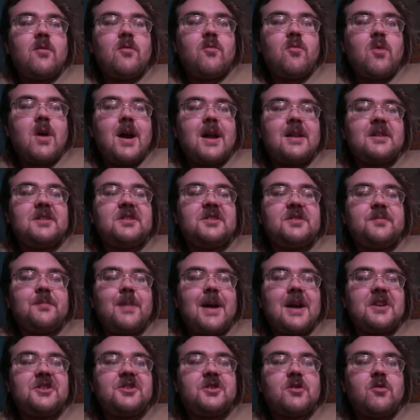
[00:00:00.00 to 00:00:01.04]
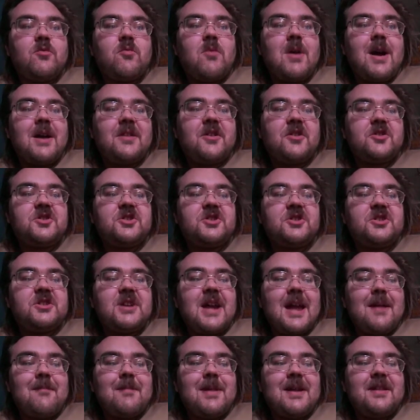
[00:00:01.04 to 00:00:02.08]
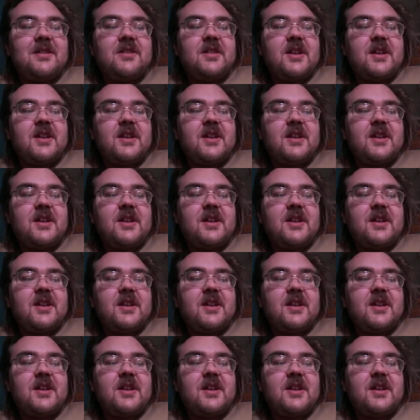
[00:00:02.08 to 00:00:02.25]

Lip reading: one special weather statement